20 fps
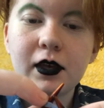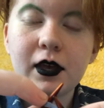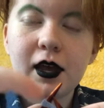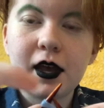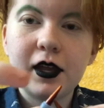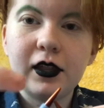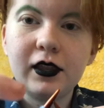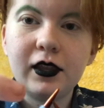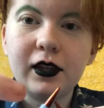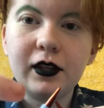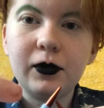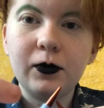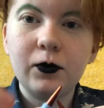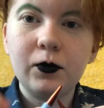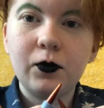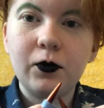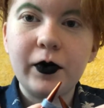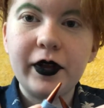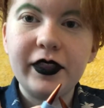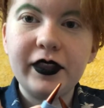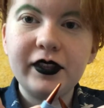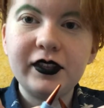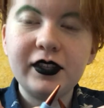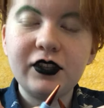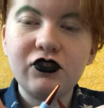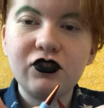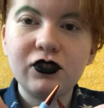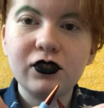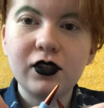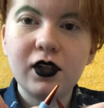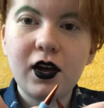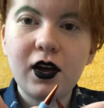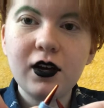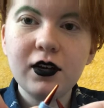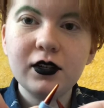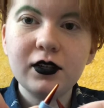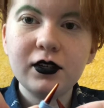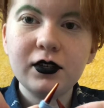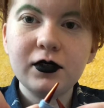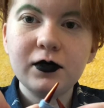and then when the stitch is
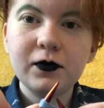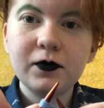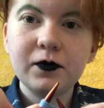locked,